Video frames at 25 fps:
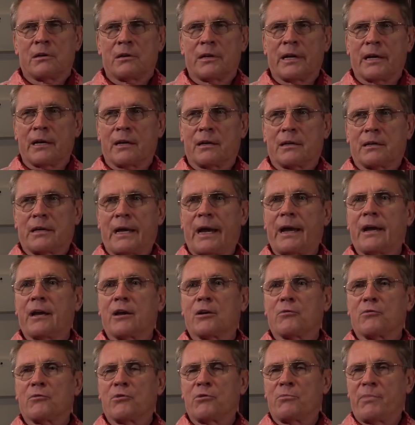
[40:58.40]
like
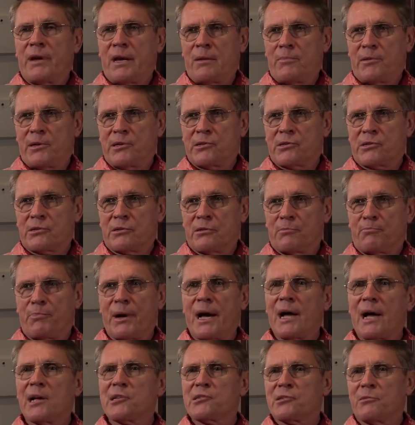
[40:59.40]
kangaroo babies,
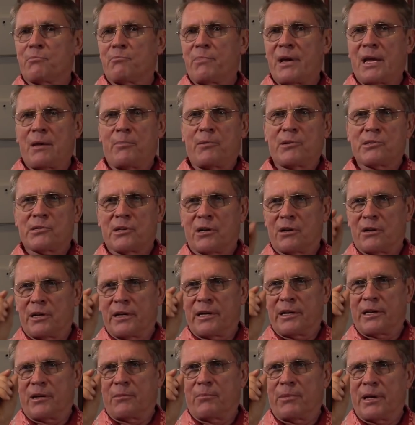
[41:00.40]
possum babies. They're
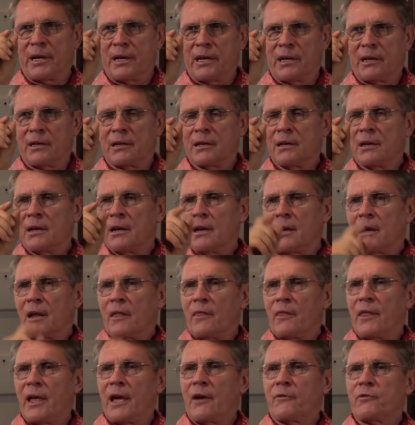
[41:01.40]
litty bitty.
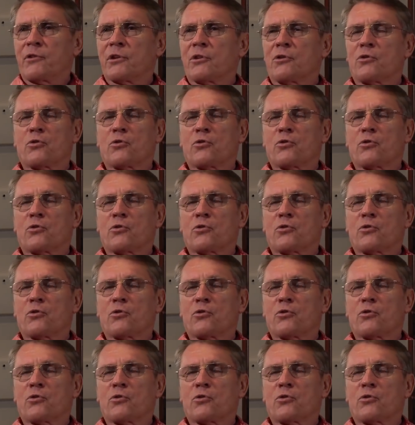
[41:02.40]
They have to